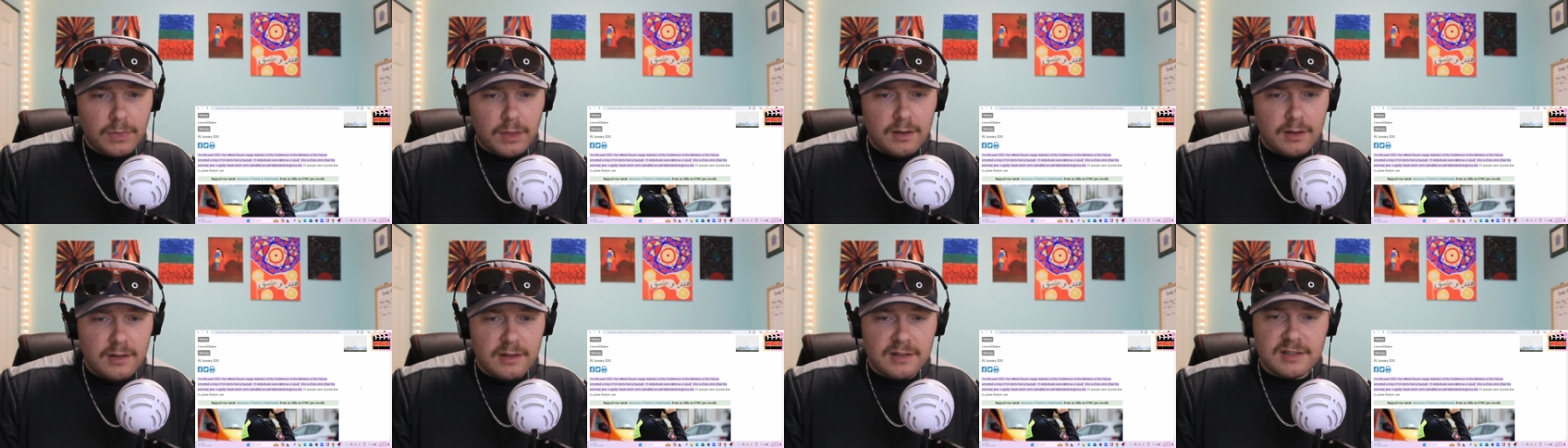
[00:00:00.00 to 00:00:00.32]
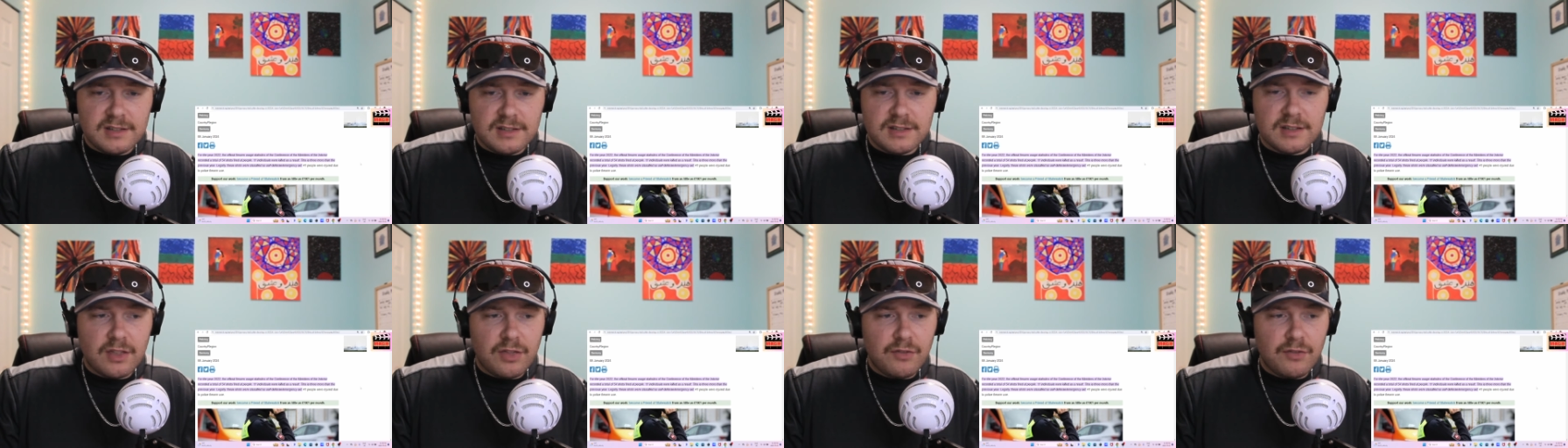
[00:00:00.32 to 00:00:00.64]
This
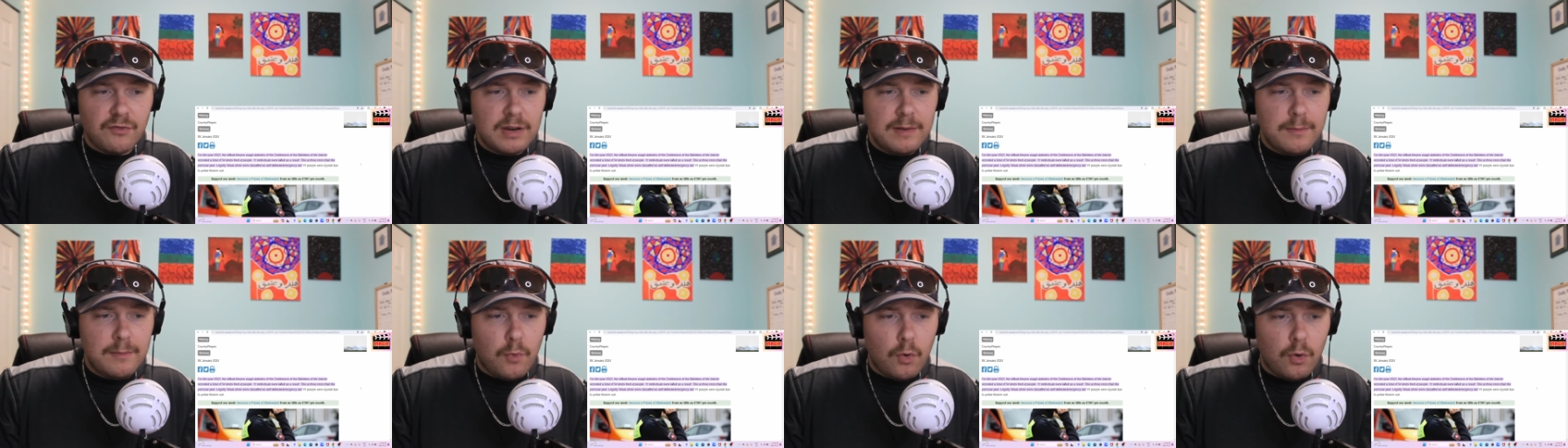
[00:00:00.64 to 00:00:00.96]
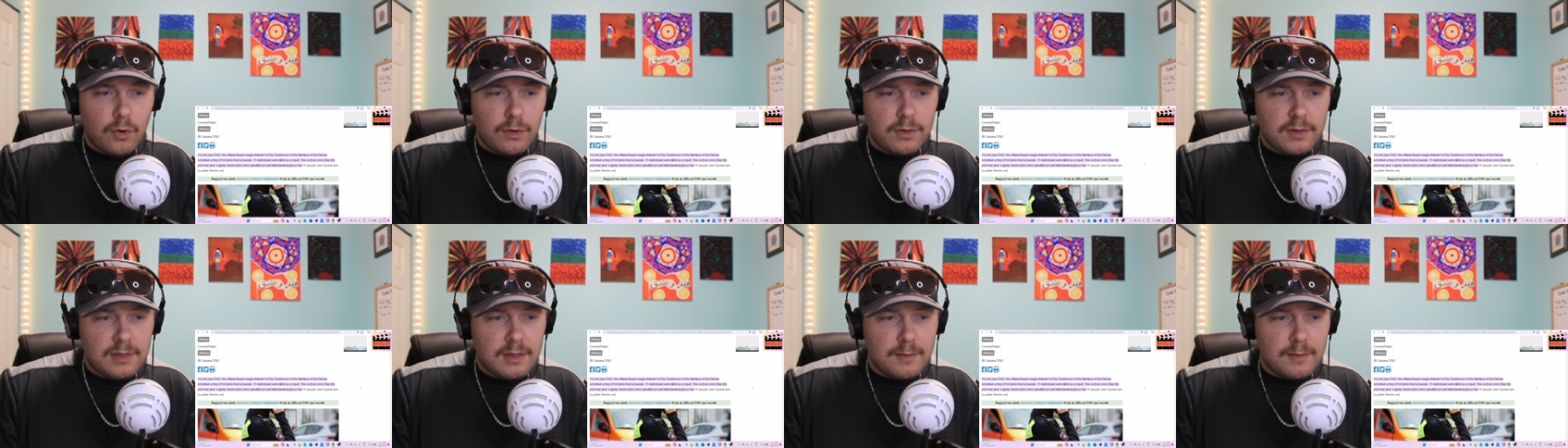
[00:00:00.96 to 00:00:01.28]
is 3 more
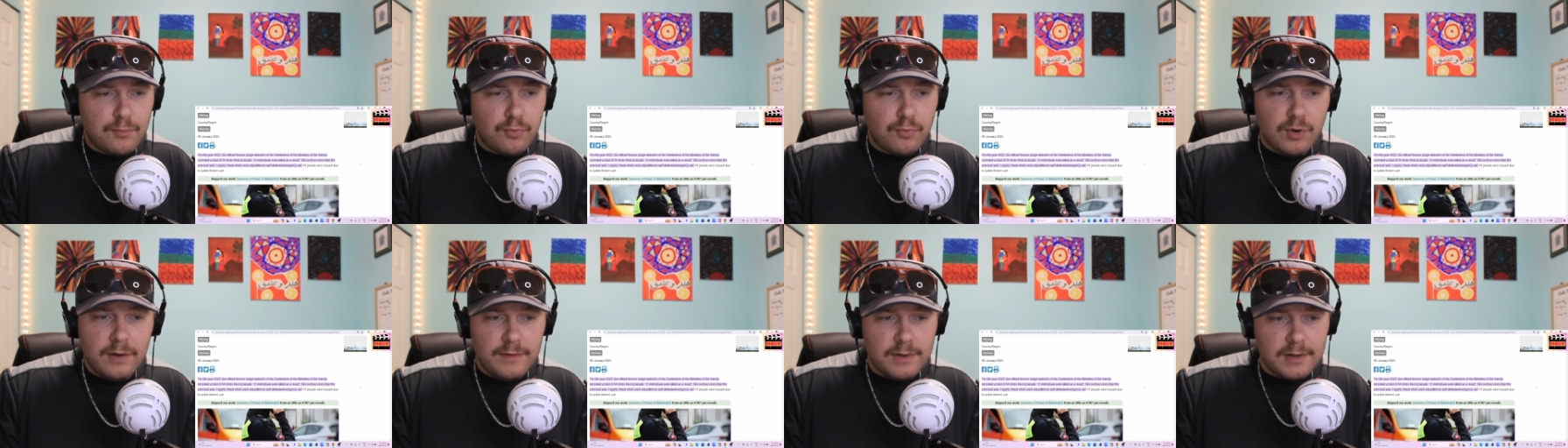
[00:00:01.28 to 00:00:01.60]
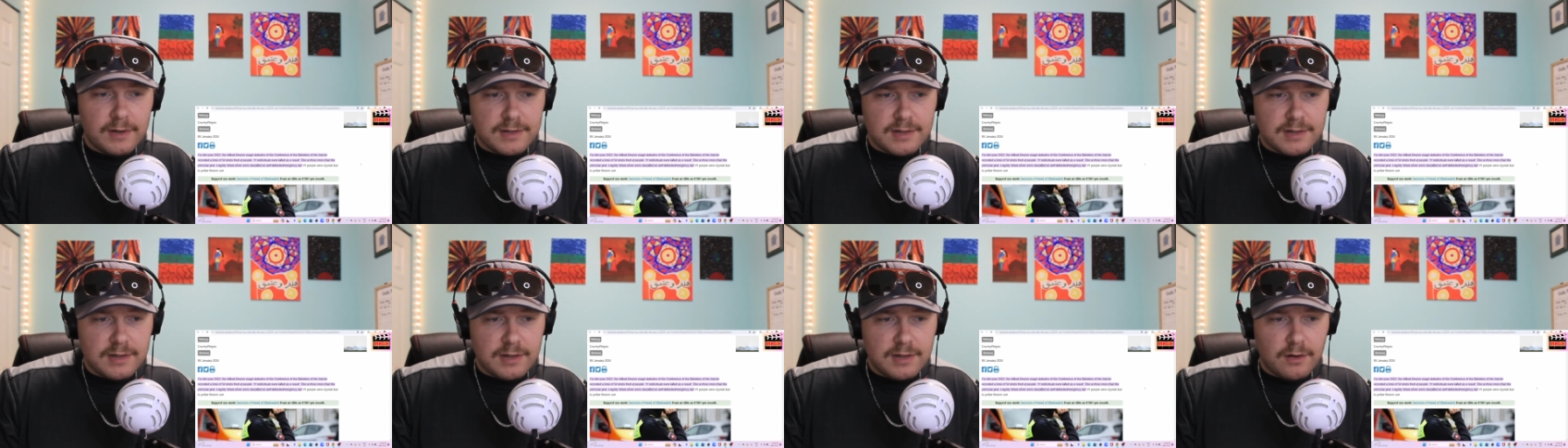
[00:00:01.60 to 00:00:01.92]
than the
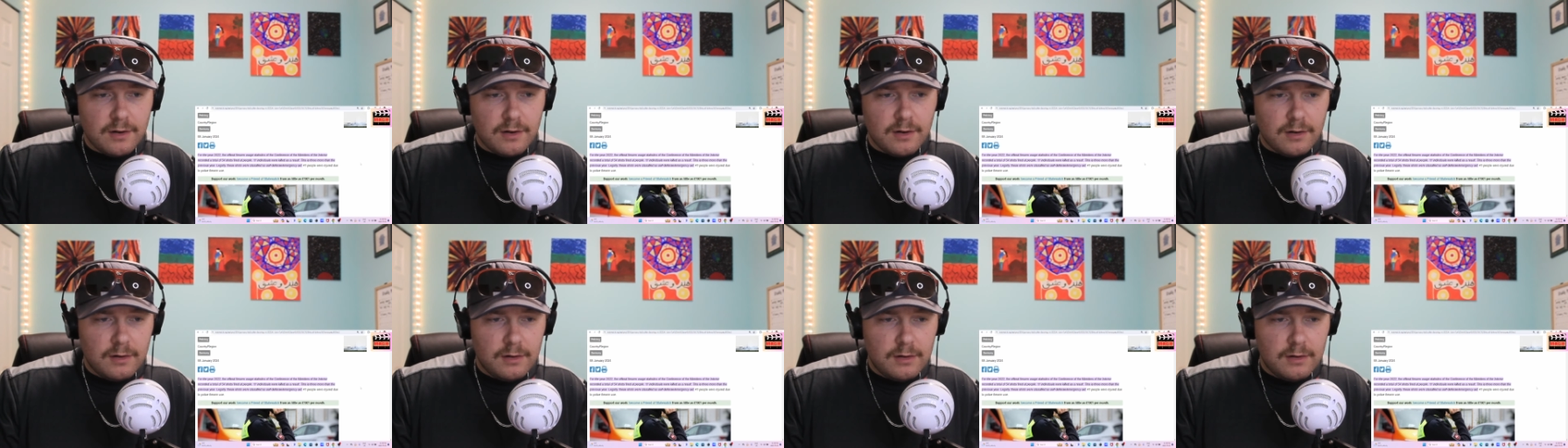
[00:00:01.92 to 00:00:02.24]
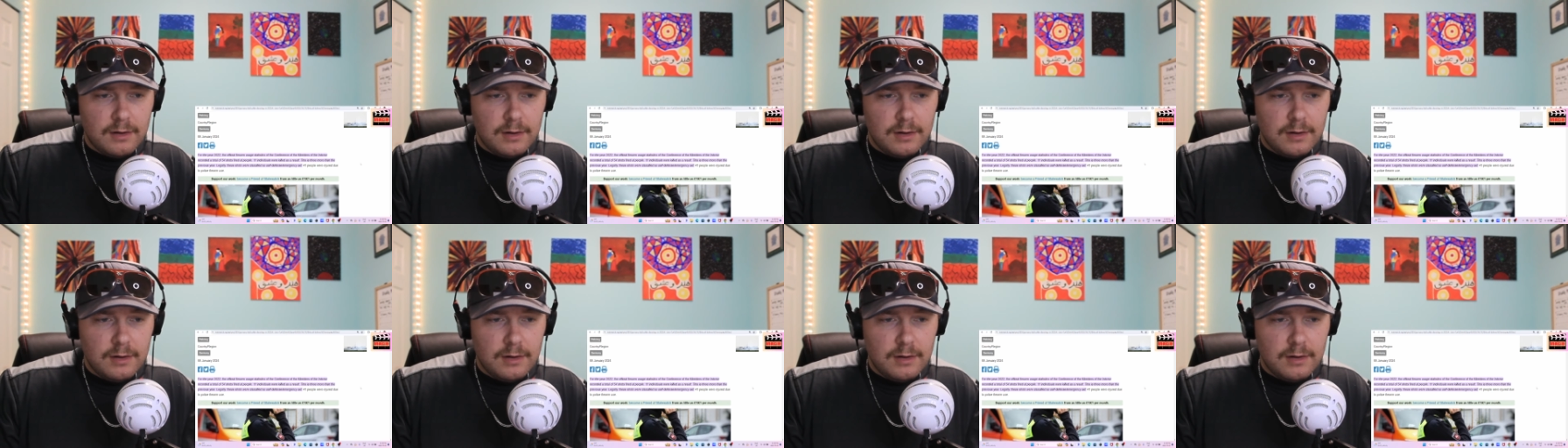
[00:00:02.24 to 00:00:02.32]
previous year.